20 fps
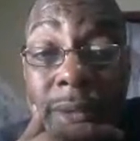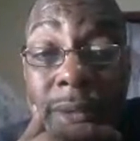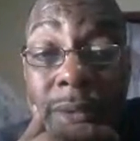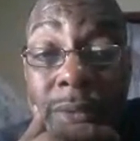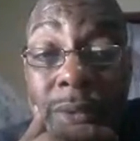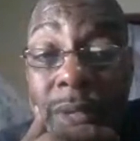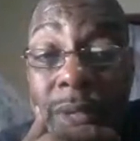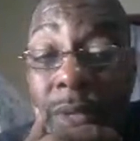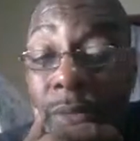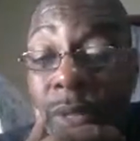
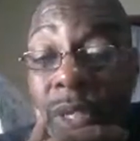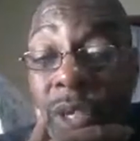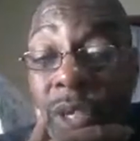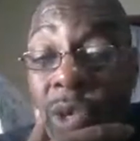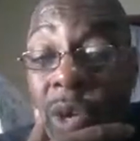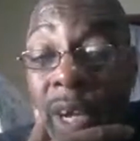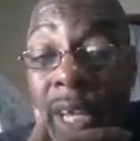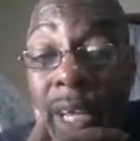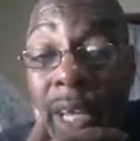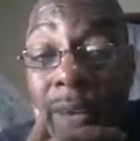for the
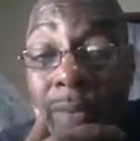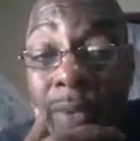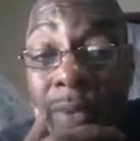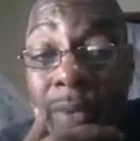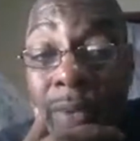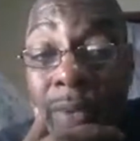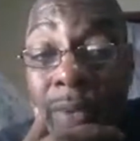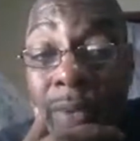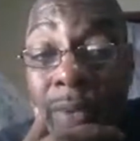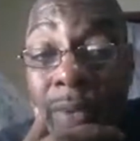majority of
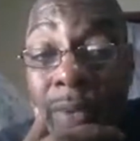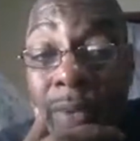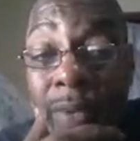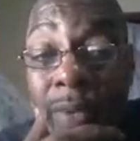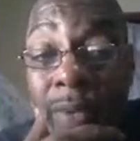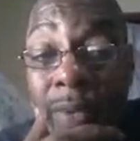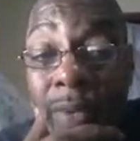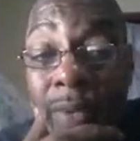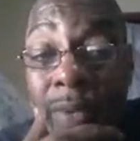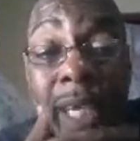us. Then
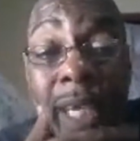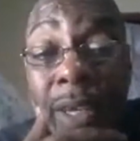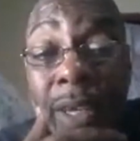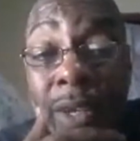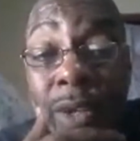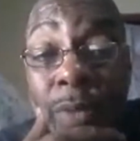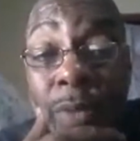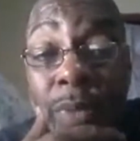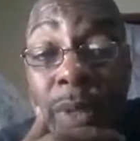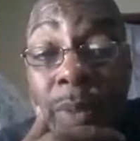they stick
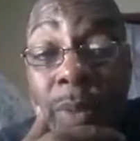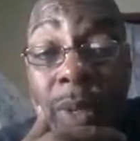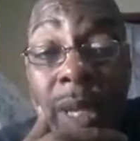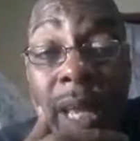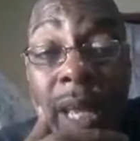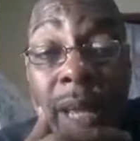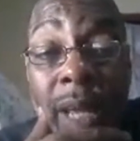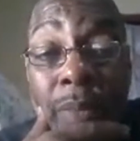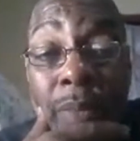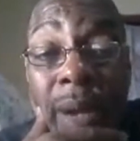people
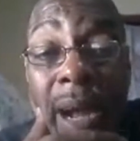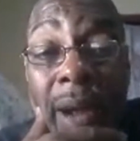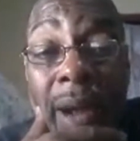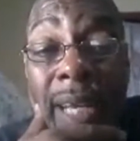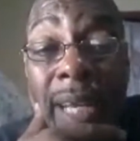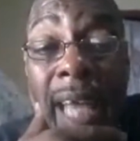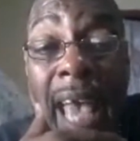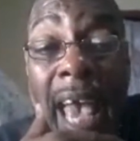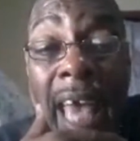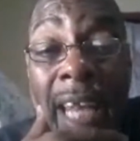like
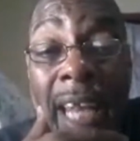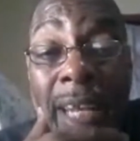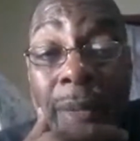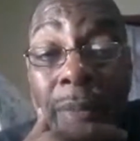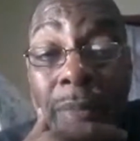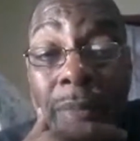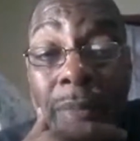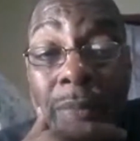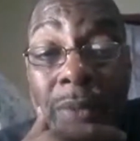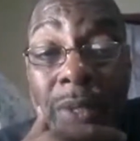Byron
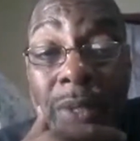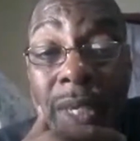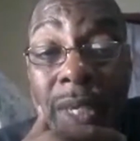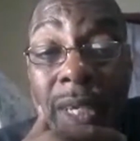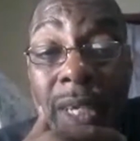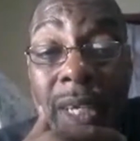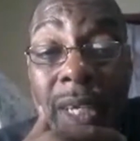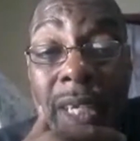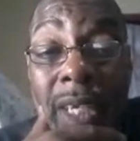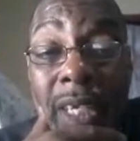
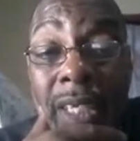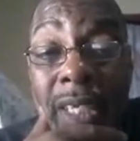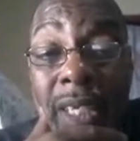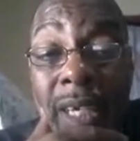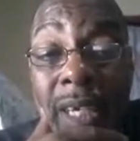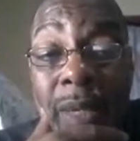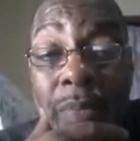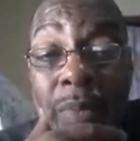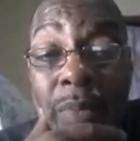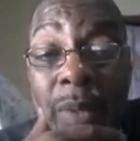Adams.
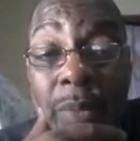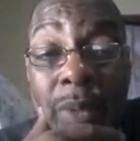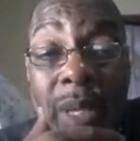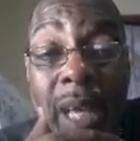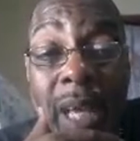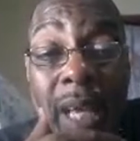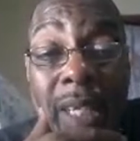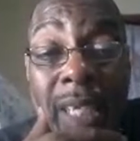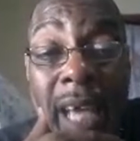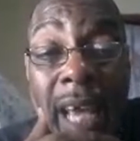They stick
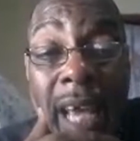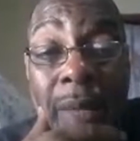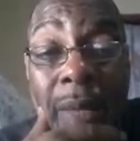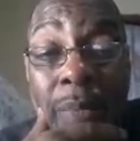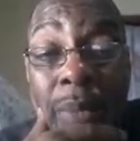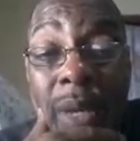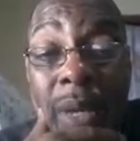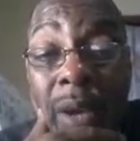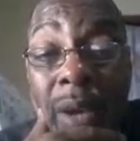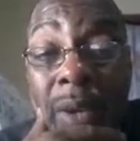people like
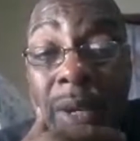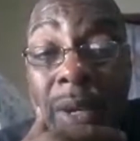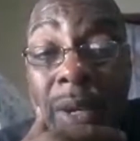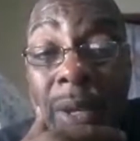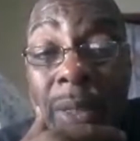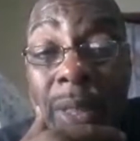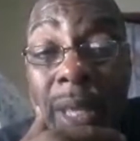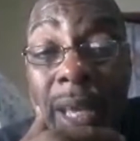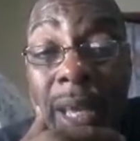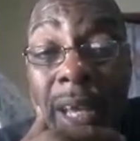Tyler
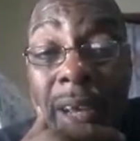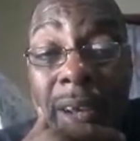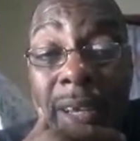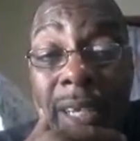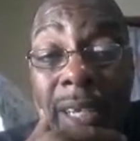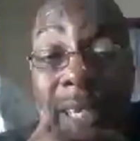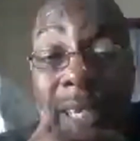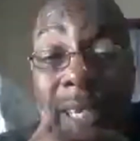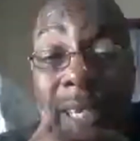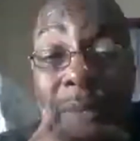Perry on
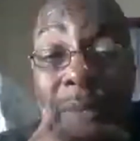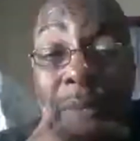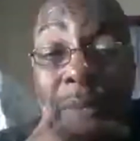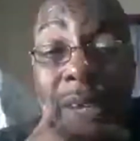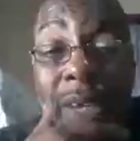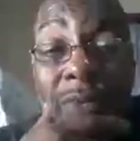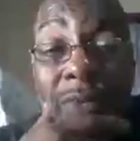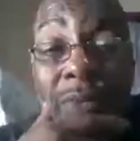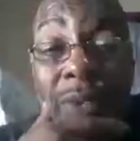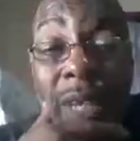there, and
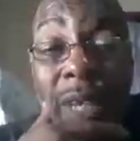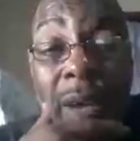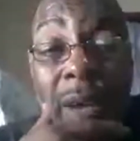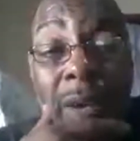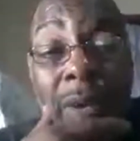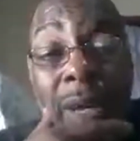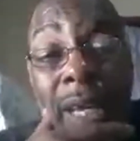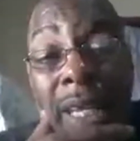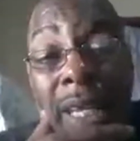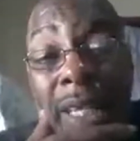then they make you
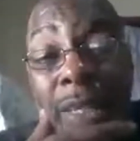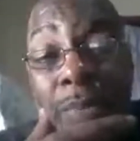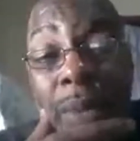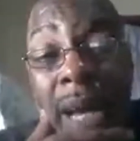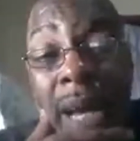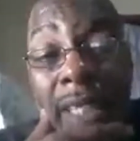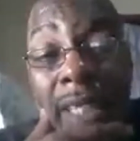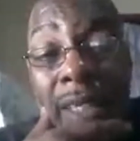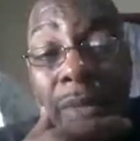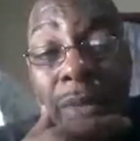feel like, okay,
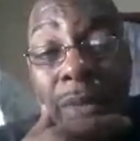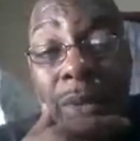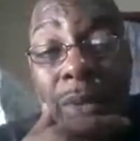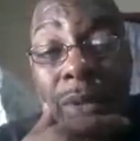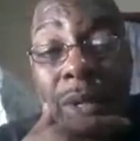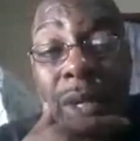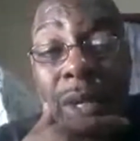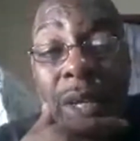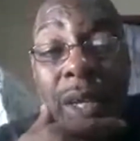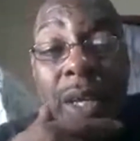it's
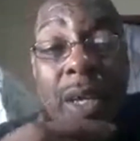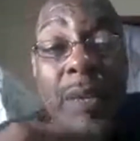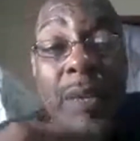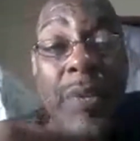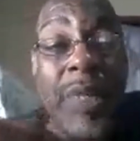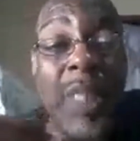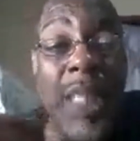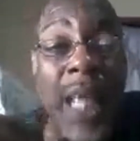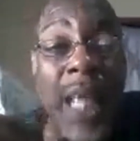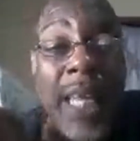possible,
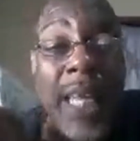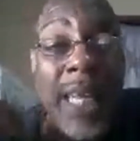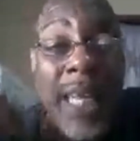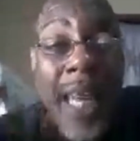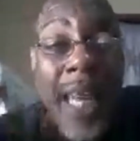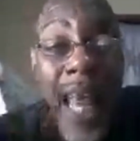but they